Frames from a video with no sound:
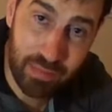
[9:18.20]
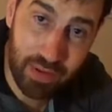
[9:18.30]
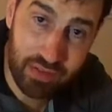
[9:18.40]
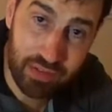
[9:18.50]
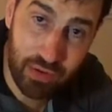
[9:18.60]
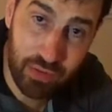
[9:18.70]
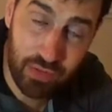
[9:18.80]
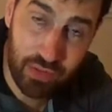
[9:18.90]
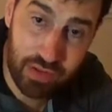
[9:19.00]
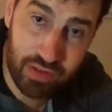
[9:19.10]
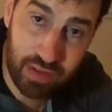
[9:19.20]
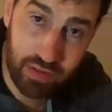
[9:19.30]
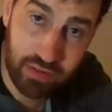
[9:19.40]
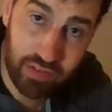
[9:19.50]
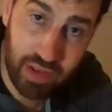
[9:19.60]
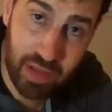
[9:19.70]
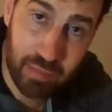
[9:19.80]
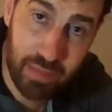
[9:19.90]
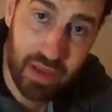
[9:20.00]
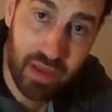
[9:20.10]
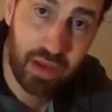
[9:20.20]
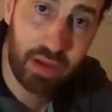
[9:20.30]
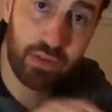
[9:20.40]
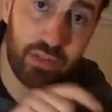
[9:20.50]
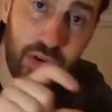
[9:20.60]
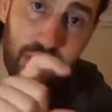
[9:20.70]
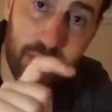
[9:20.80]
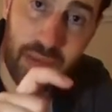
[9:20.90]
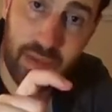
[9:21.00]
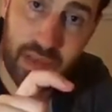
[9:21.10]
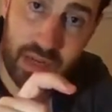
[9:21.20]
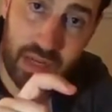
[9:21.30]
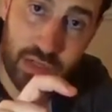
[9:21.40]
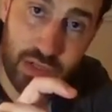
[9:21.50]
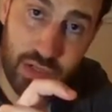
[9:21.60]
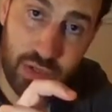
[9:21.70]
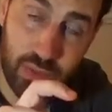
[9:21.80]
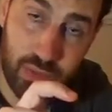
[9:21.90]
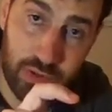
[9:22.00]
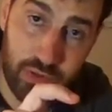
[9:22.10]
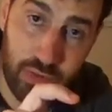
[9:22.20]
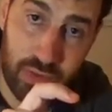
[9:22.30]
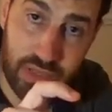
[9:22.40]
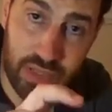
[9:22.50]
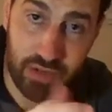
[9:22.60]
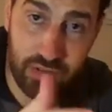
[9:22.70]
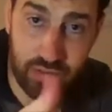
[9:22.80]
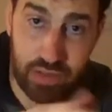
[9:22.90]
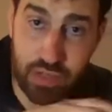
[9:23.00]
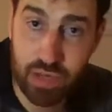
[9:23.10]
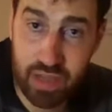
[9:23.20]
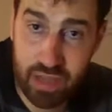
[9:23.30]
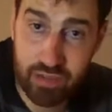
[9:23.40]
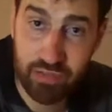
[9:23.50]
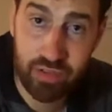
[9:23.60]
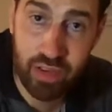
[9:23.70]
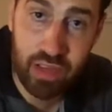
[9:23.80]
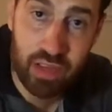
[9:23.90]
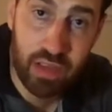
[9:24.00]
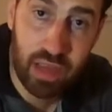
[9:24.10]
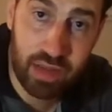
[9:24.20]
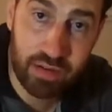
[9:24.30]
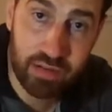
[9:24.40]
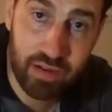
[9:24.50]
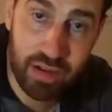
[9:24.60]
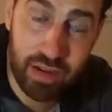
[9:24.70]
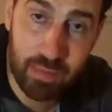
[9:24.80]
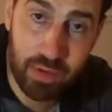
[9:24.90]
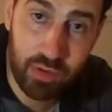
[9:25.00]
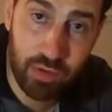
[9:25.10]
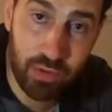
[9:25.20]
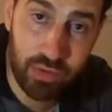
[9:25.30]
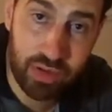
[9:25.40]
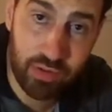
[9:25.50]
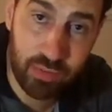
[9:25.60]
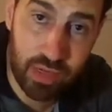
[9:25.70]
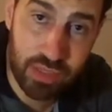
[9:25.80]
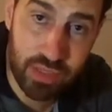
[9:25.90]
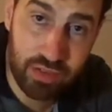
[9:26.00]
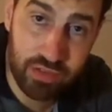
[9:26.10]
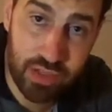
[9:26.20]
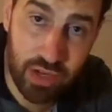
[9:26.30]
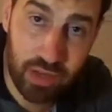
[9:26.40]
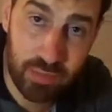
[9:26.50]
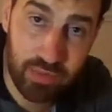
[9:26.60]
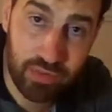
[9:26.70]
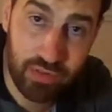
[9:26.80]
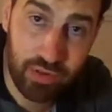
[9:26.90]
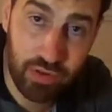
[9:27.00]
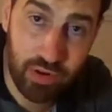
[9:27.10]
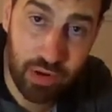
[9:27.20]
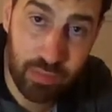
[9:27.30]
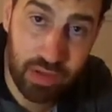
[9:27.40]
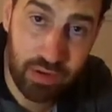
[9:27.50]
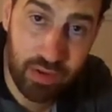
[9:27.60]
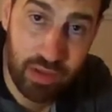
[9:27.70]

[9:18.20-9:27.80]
pressing over the tailor's ham. I was going maybe an inch or 2 inches, inch and a half at a time. You don't need to rush these jobs. Your garment,